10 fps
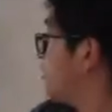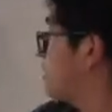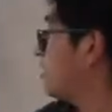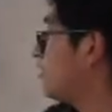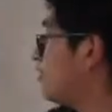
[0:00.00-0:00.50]

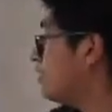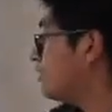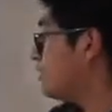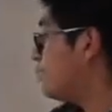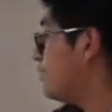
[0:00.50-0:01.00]
The
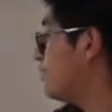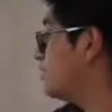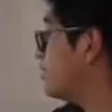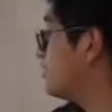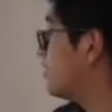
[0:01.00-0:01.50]
load
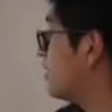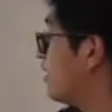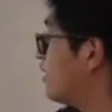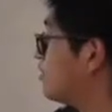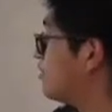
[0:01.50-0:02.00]
impedance in
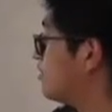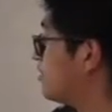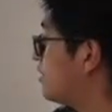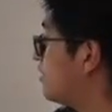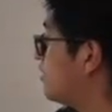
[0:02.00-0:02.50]
output
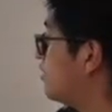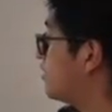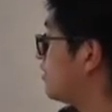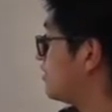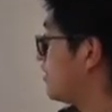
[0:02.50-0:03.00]
circuits
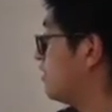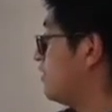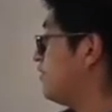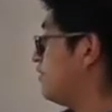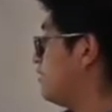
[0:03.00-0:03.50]
or
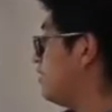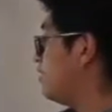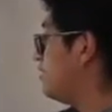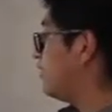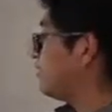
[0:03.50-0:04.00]

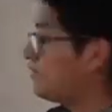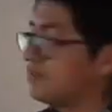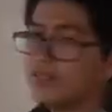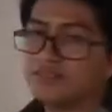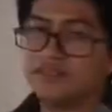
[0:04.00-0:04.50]

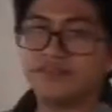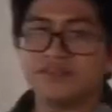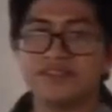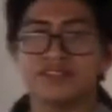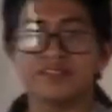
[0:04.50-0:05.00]
RF
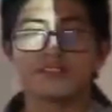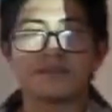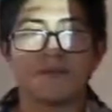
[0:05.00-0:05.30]
amplifiers.